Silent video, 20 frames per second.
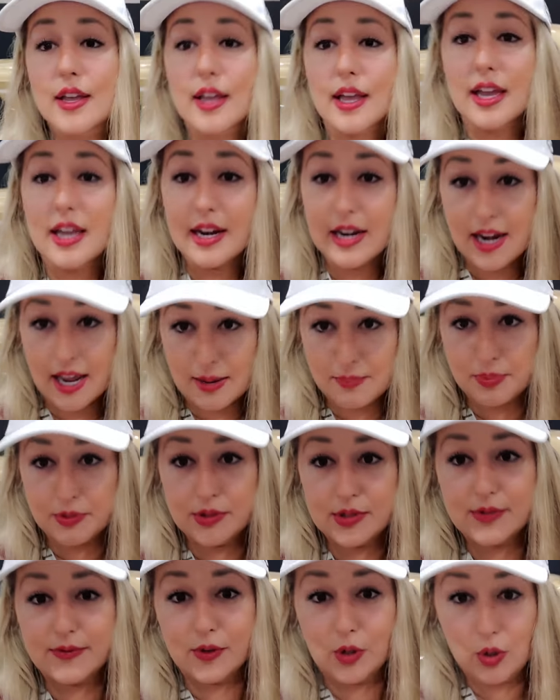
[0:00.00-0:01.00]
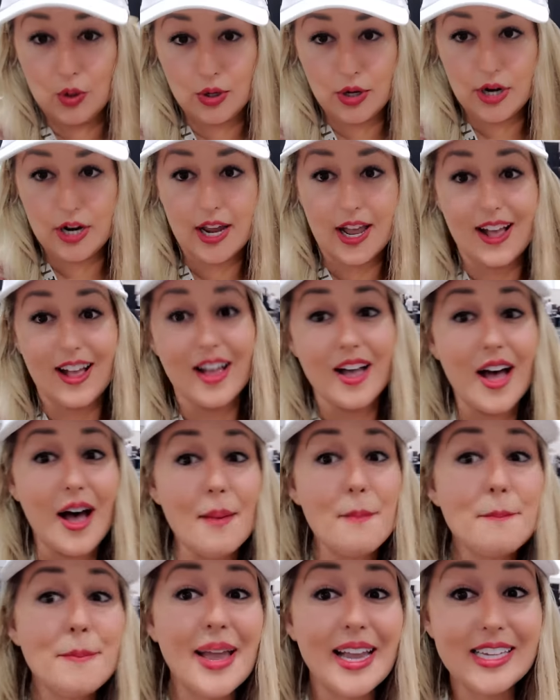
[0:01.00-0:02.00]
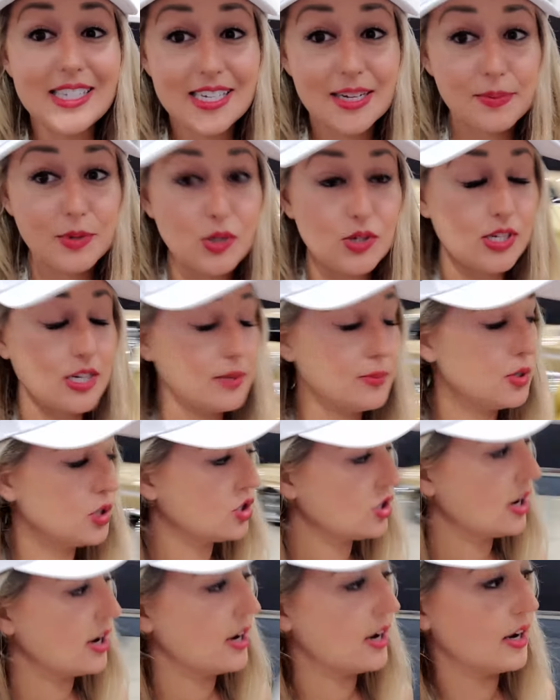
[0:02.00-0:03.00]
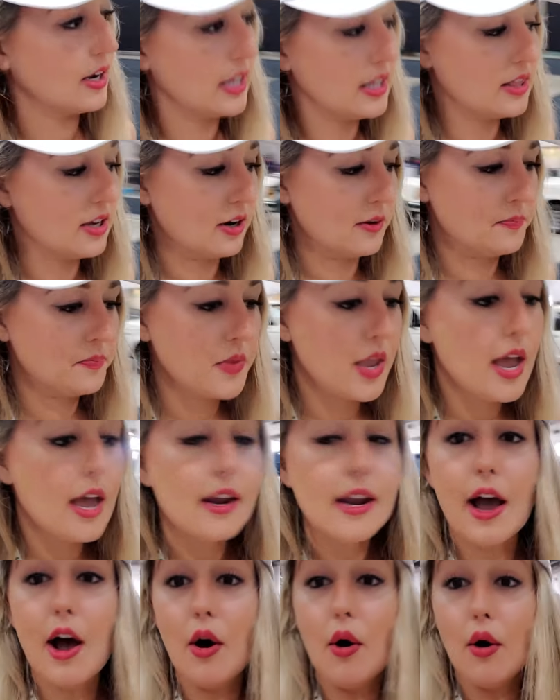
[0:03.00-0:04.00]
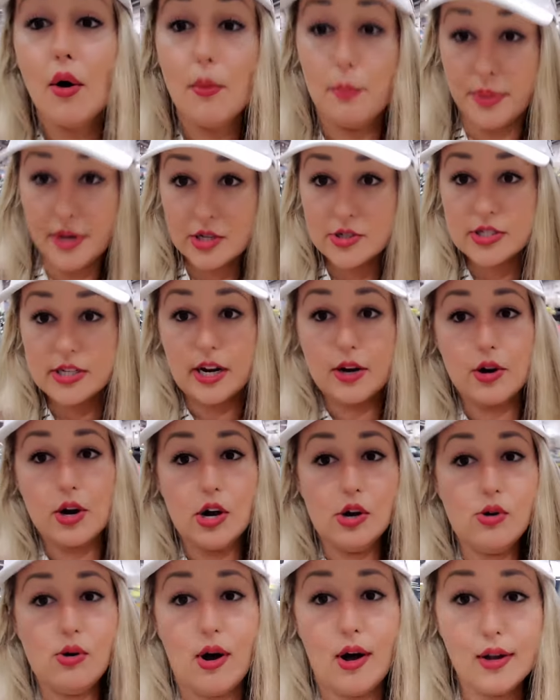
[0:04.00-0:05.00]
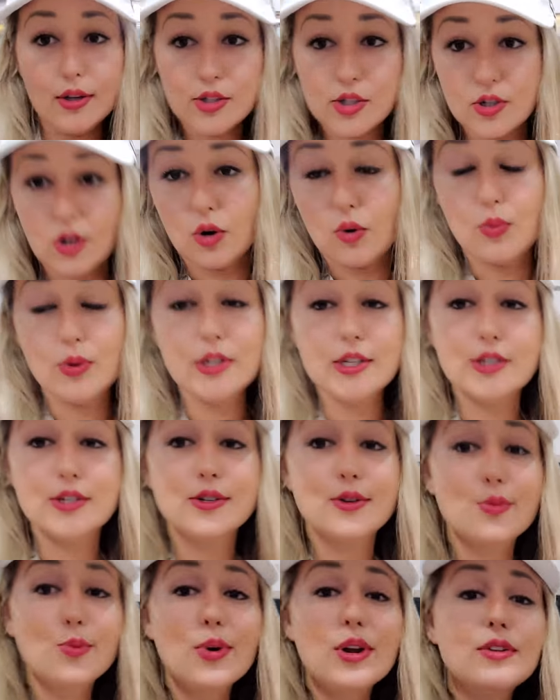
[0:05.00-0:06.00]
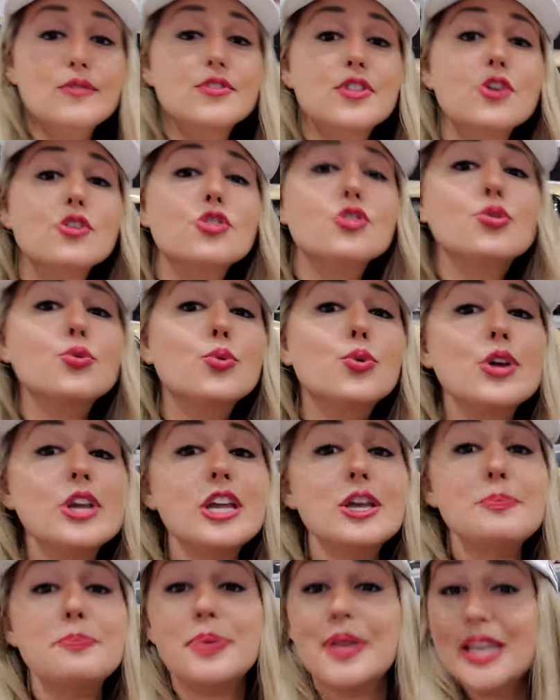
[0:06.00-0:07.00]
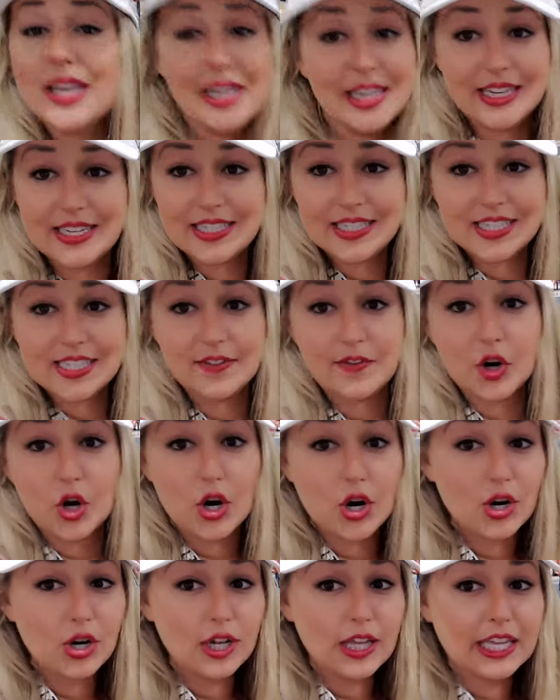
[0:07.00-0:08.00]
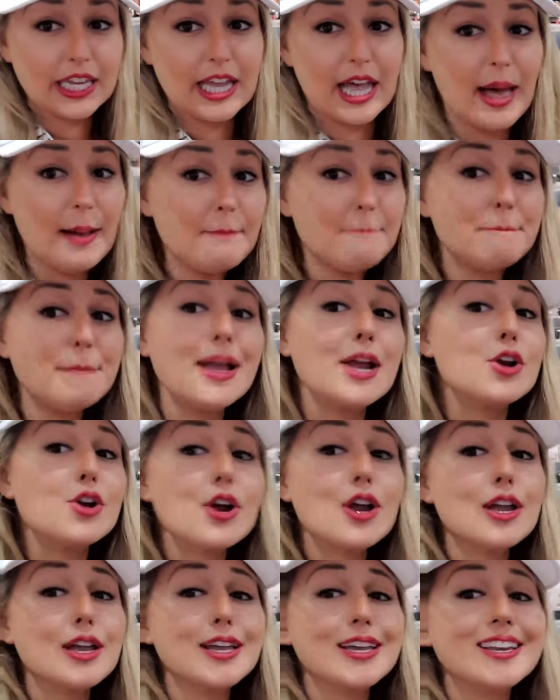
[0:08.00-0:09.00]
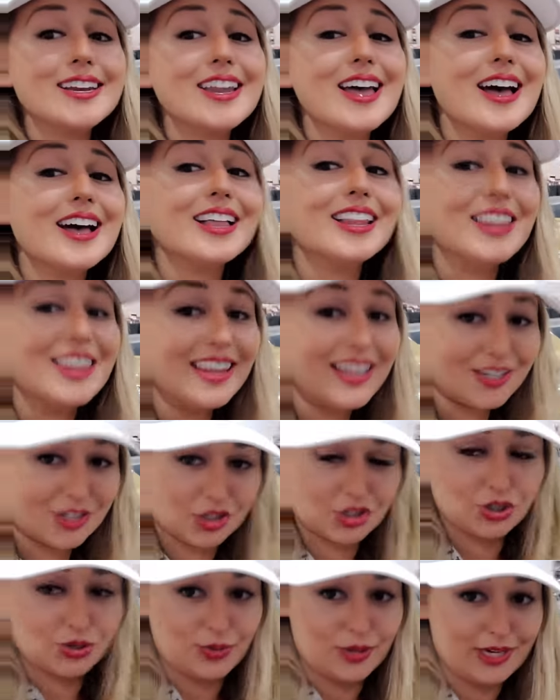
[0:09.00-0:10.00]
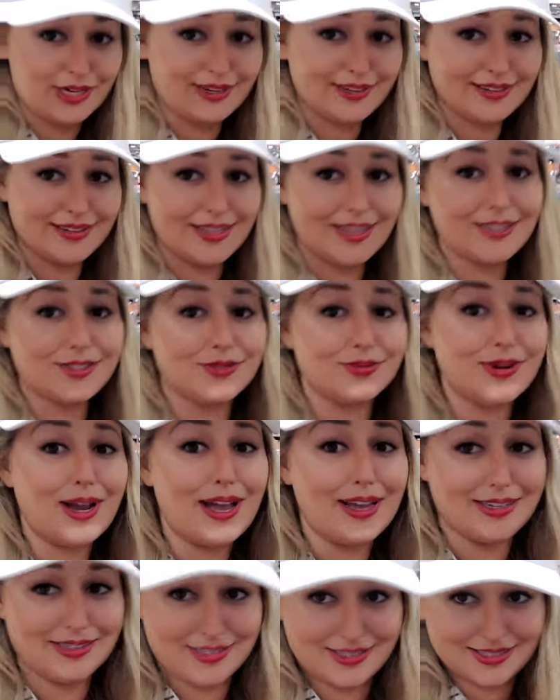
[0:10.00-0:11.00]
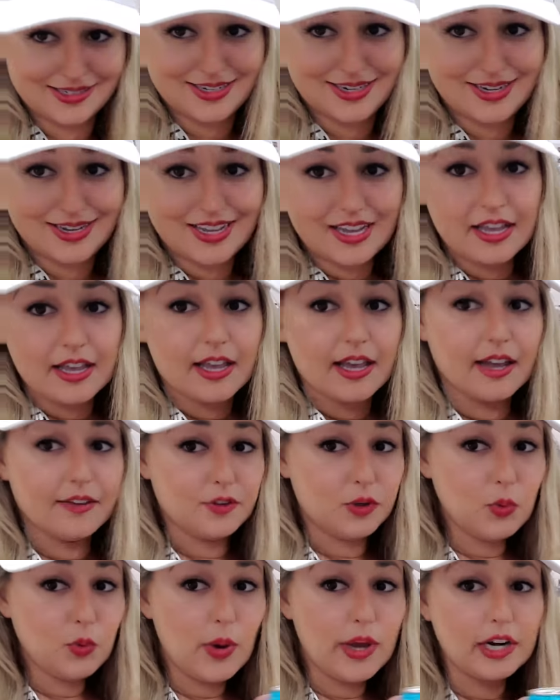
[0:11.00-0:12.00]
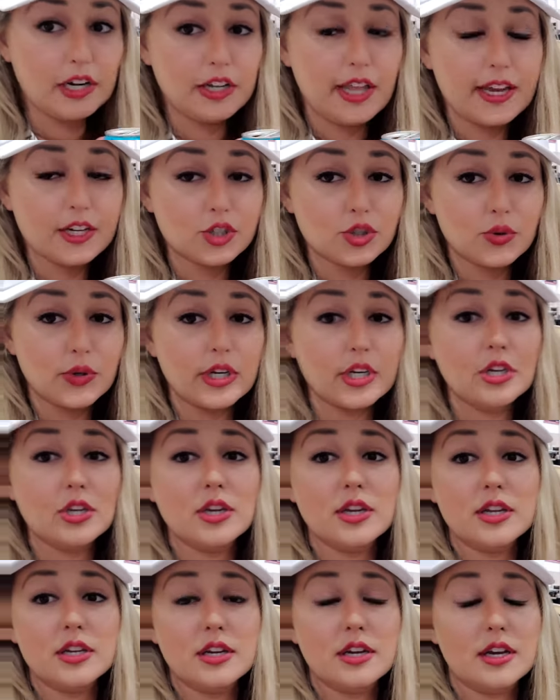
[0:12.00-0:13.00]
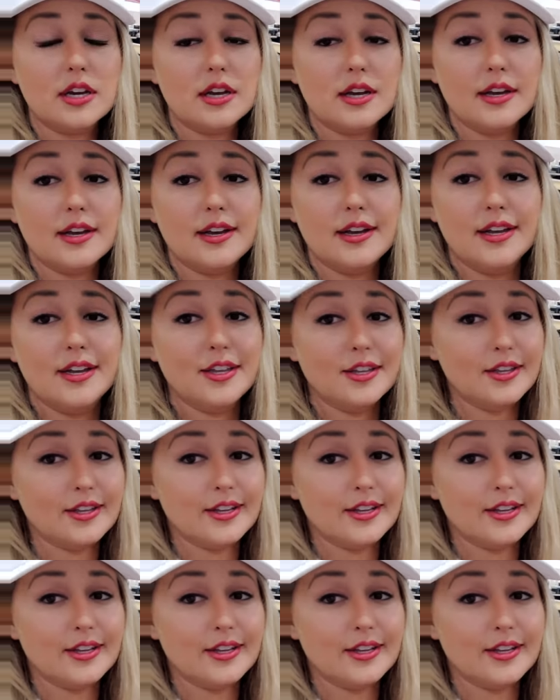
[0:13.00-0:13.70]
in Naples, Florida. Amazing museum, you should get there. Now, Pierce Arrow also was one of the three P's of early American luxury. That's right. If you wanted luxury in, that